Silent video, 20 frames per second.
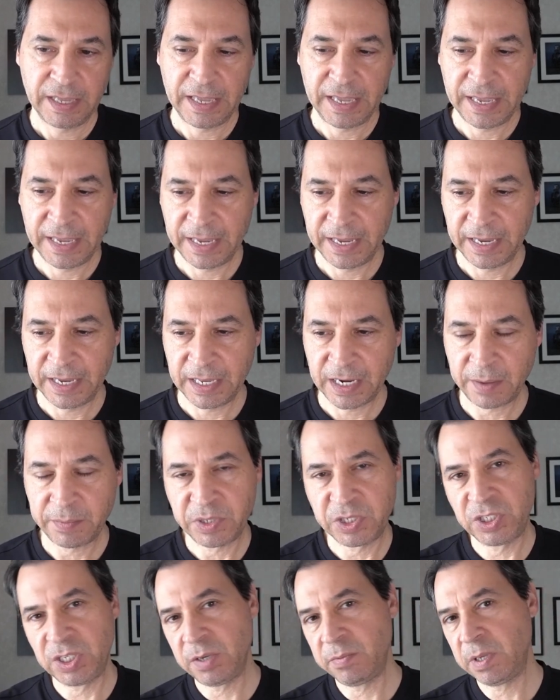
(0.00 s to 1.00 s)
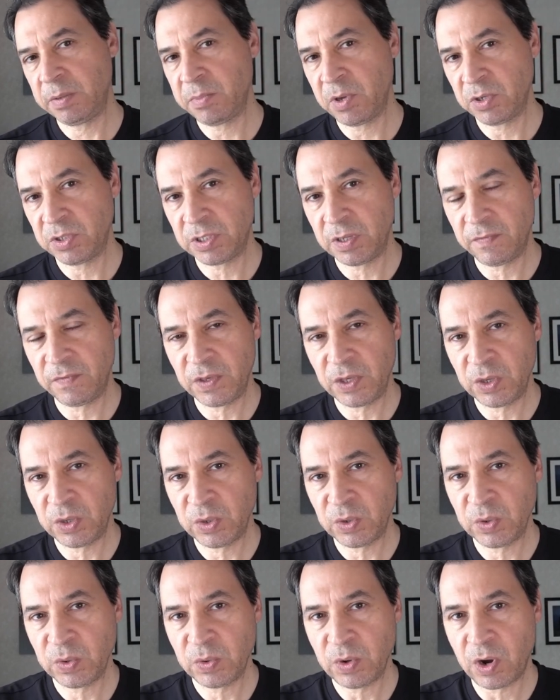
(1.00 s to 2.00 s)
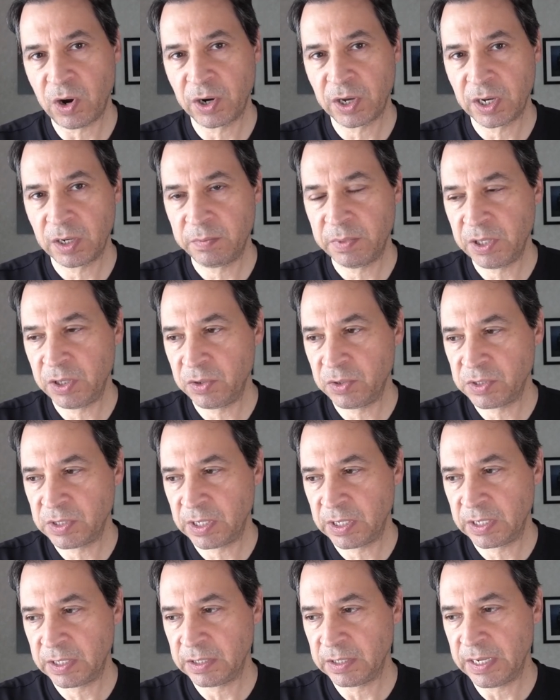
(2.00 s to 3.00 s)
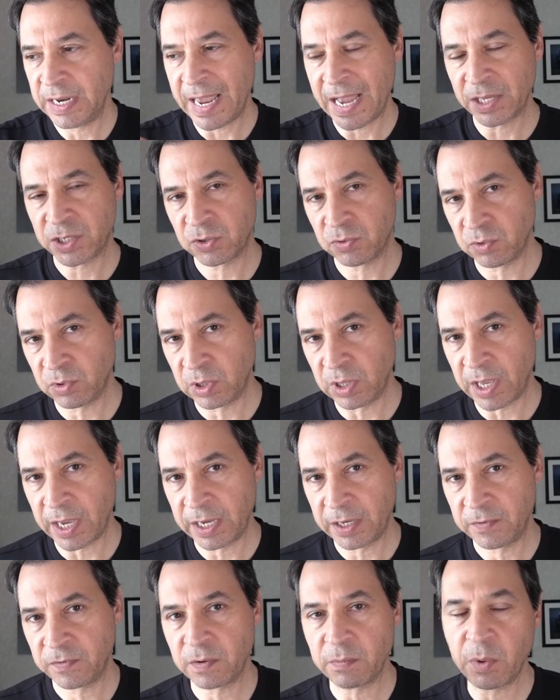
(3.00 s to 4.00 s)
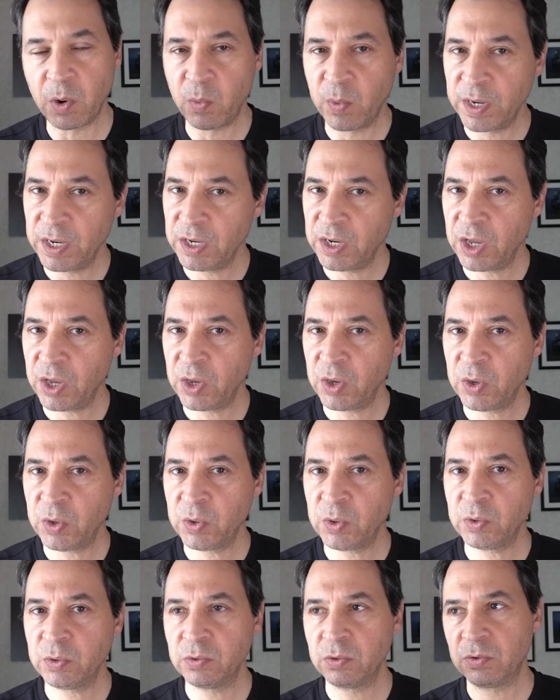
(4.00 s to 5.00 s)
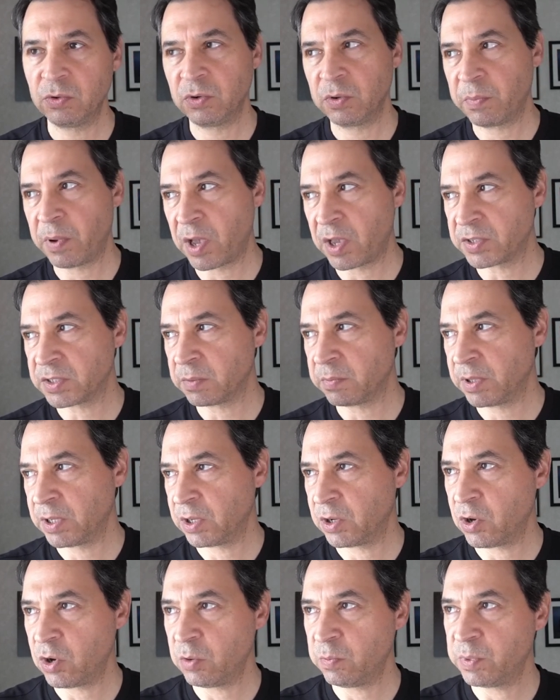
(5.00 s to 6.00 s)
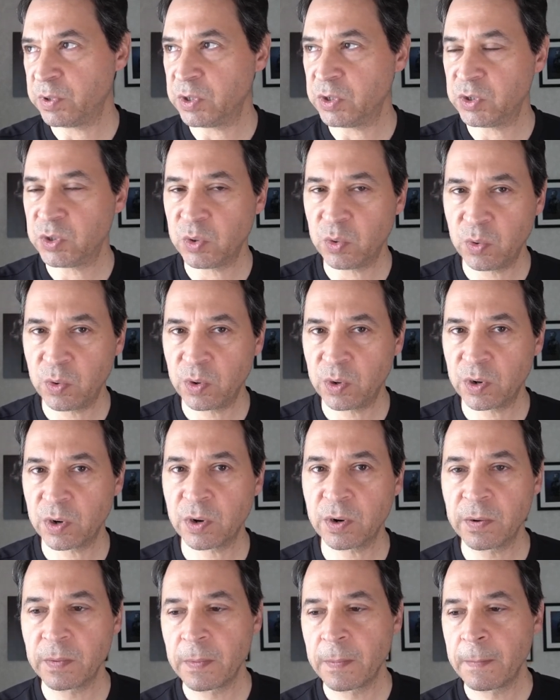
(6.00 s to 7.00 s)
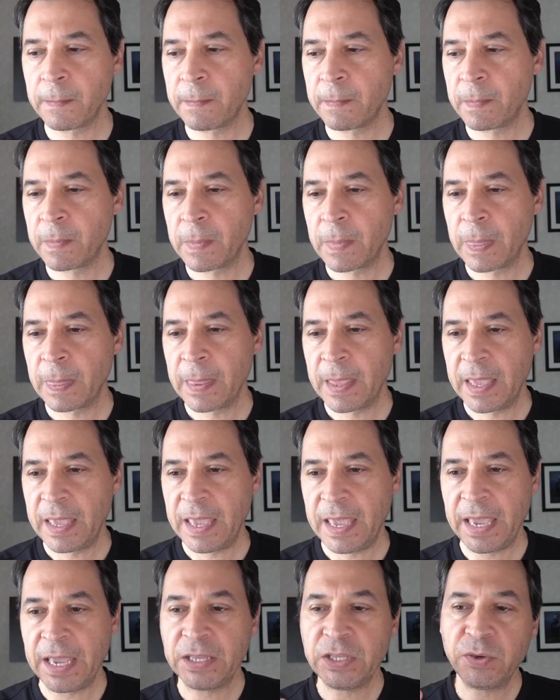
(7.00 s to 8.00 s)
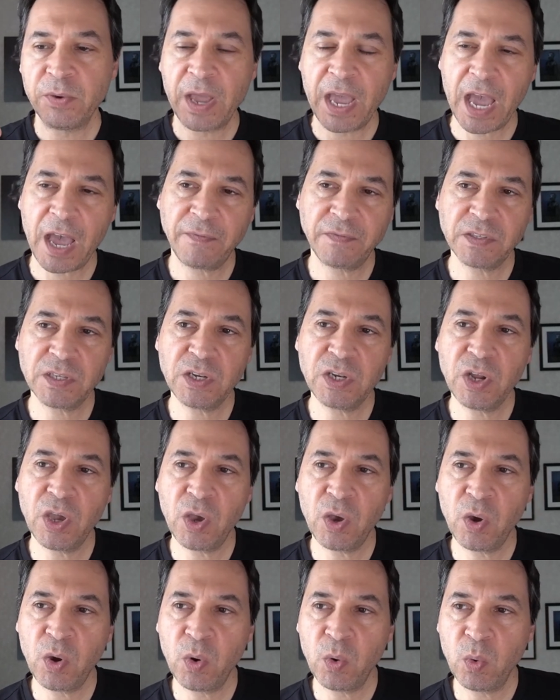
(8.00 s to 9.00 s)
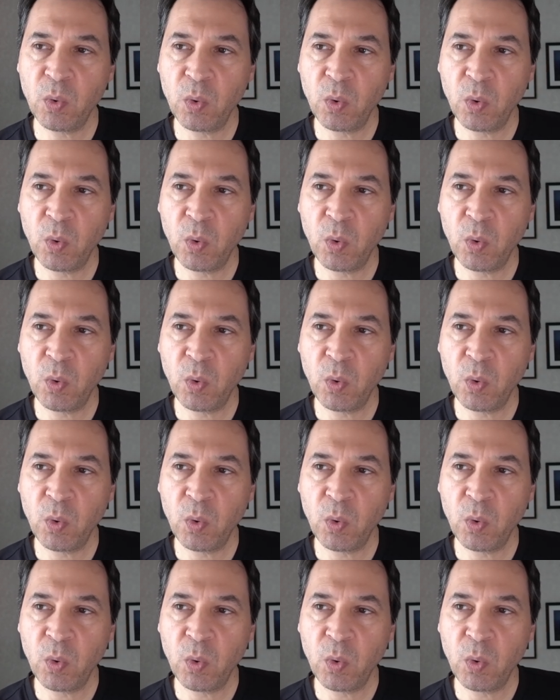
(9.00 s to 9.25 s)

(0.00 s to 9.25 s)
And I'm assuming most of you are going to be using natural light from a window or possibly an open door. And you have to know